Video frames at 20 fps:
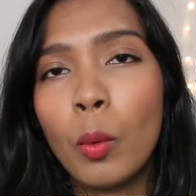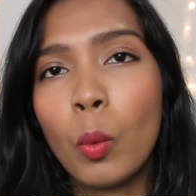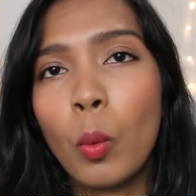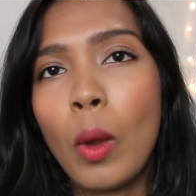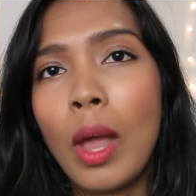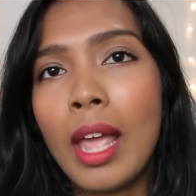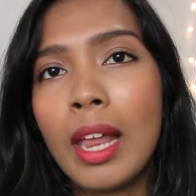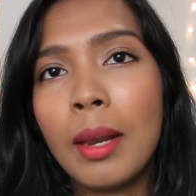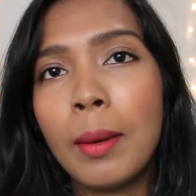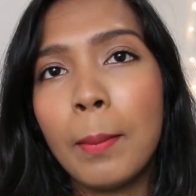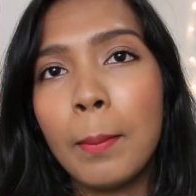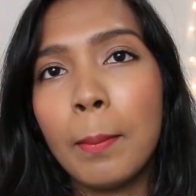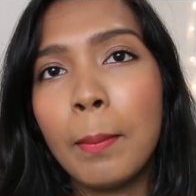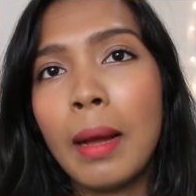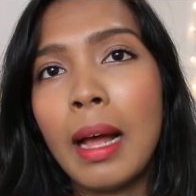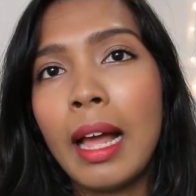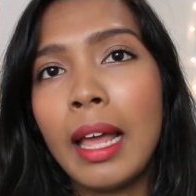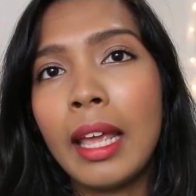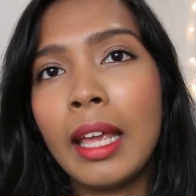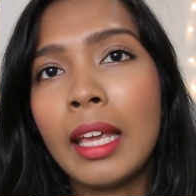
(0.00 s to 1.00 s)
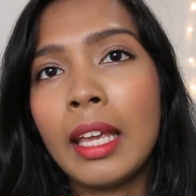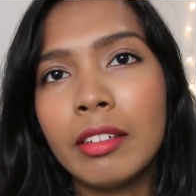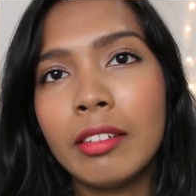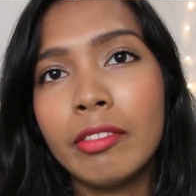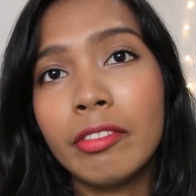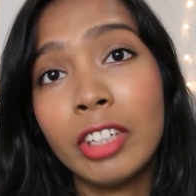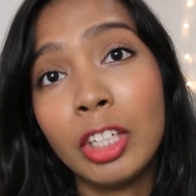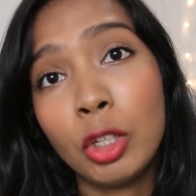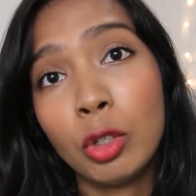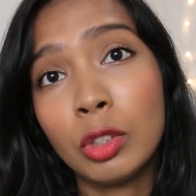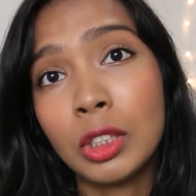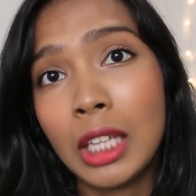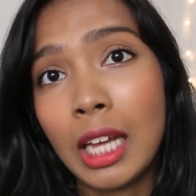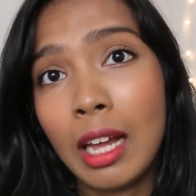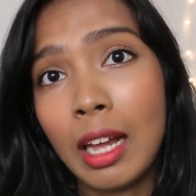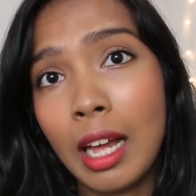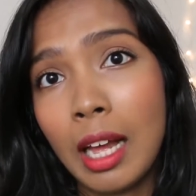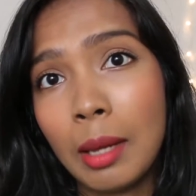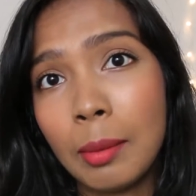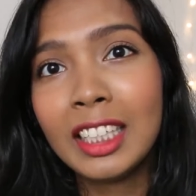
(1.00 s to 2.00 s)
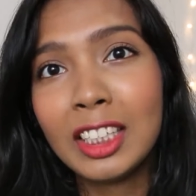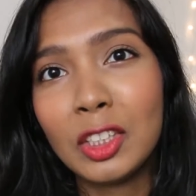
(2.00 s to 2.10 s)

when my videos are up.